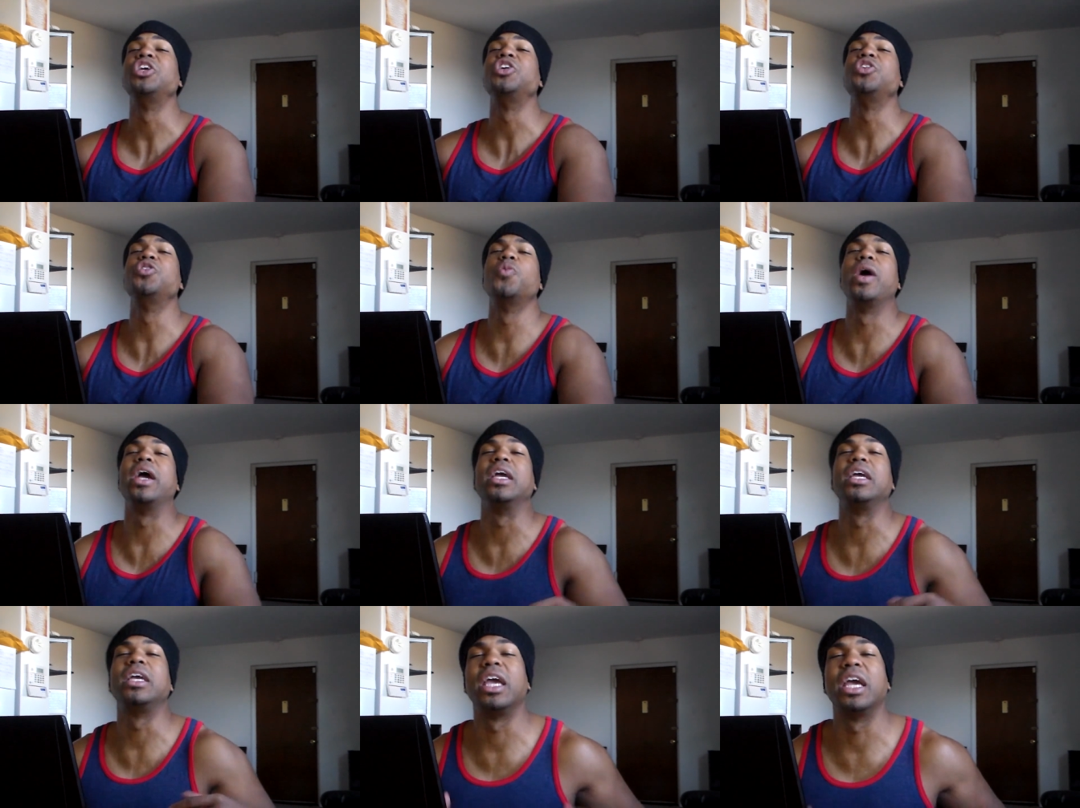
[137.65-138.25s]

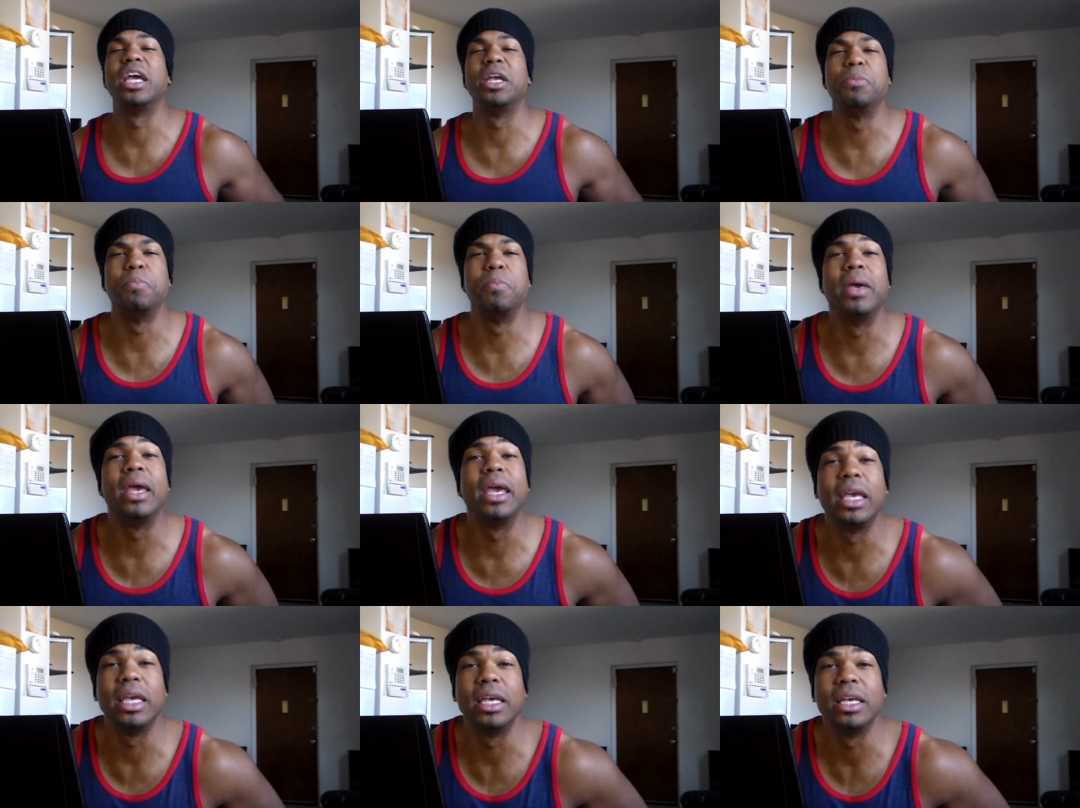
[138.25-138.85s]
You ain't getting
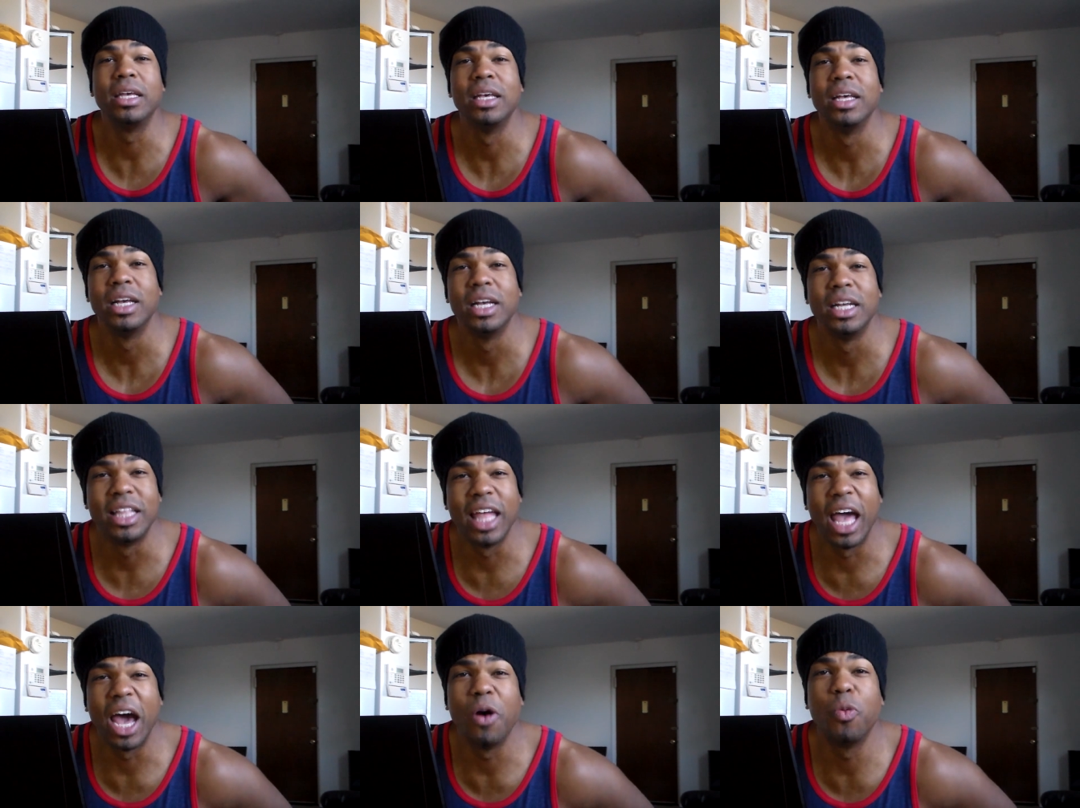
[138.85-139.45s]
me.
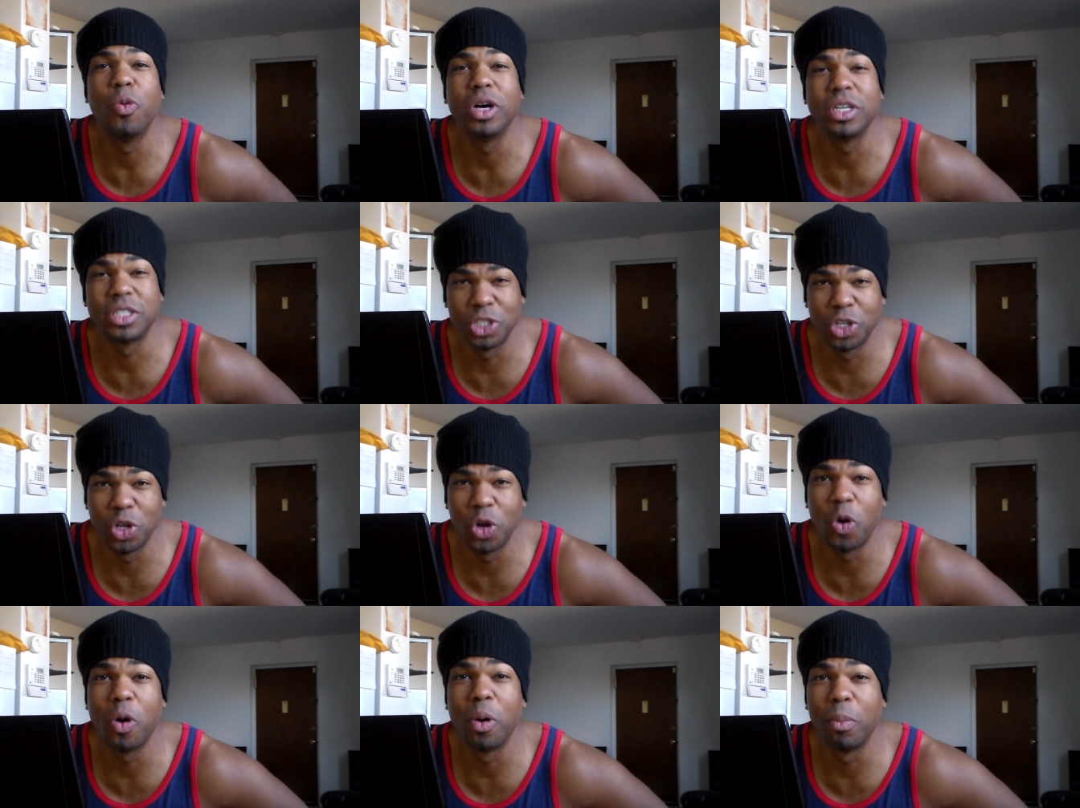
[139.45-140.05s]
That
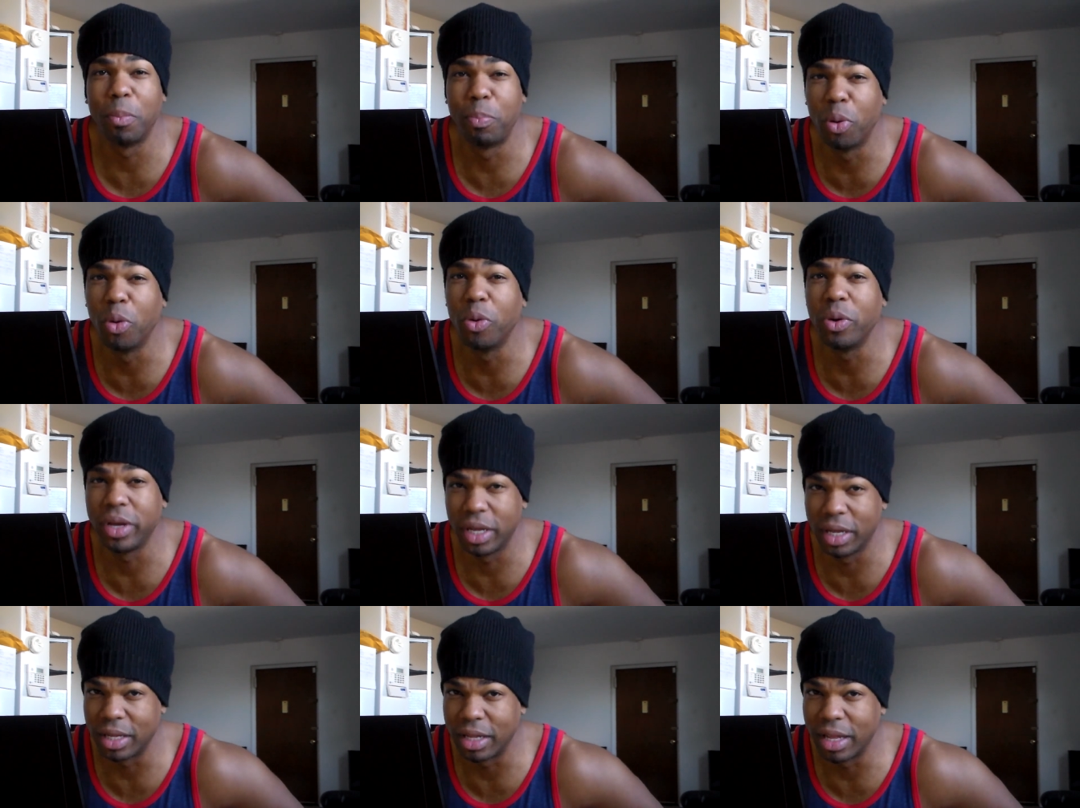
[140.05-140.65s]
wasn't on
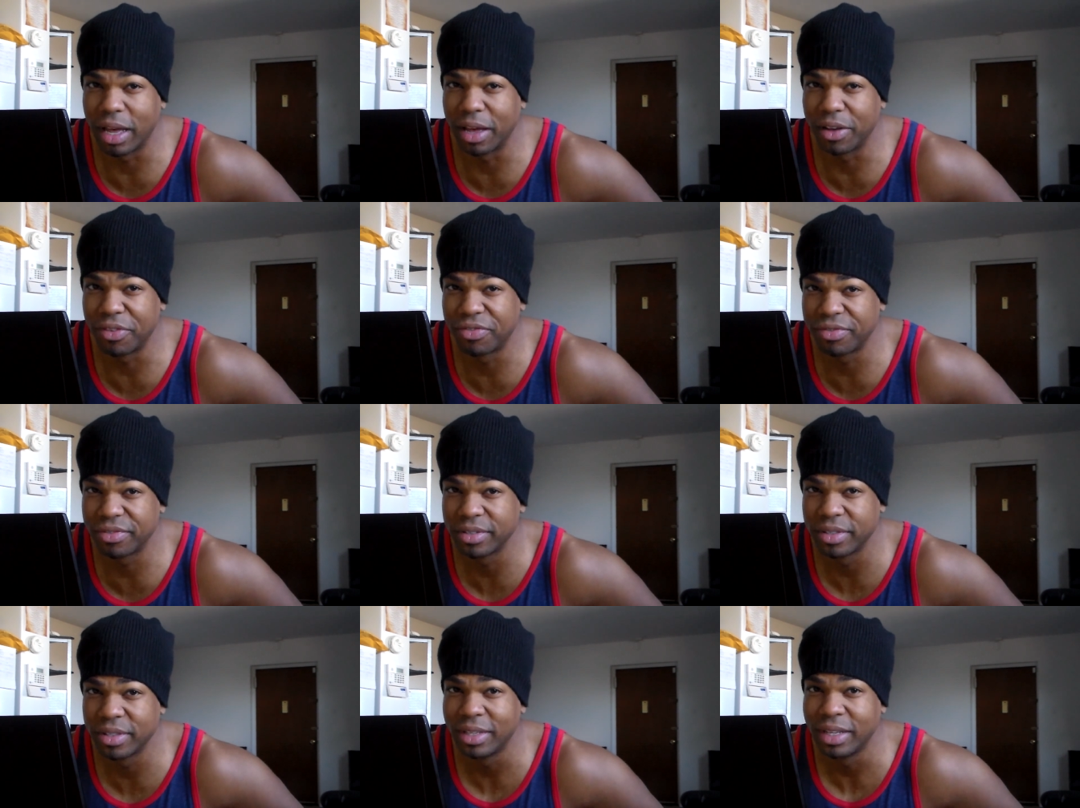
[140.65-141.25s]
point
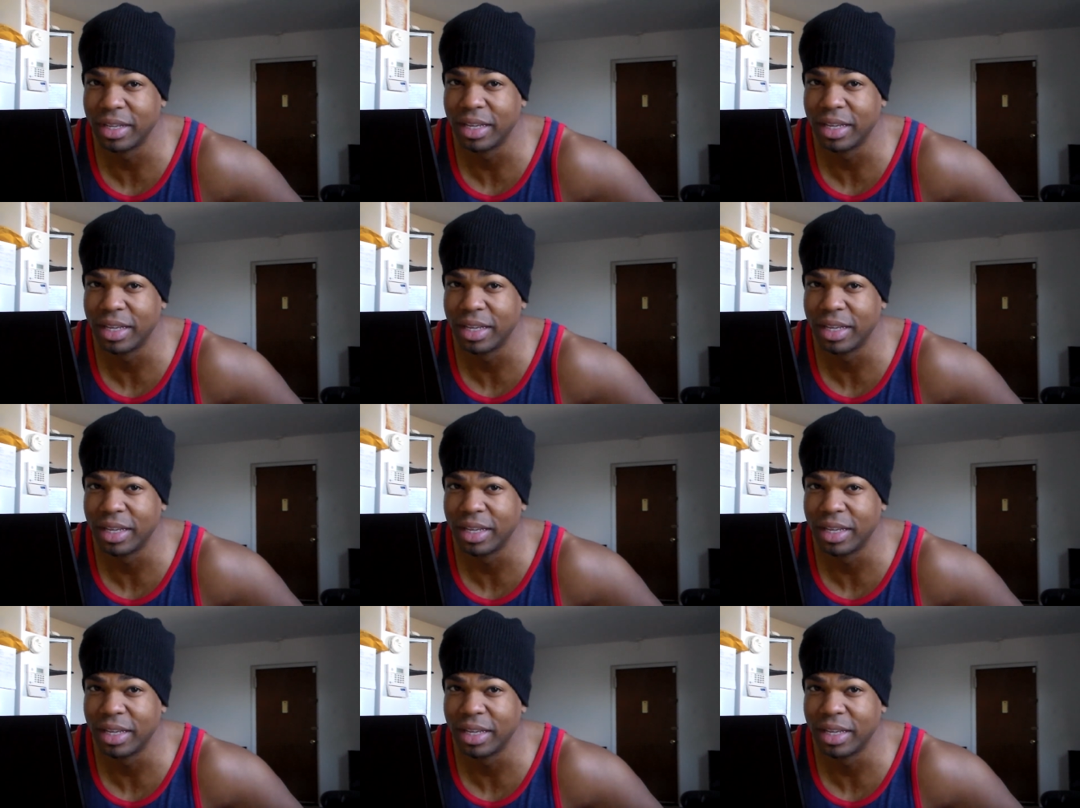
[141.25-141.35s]
enough.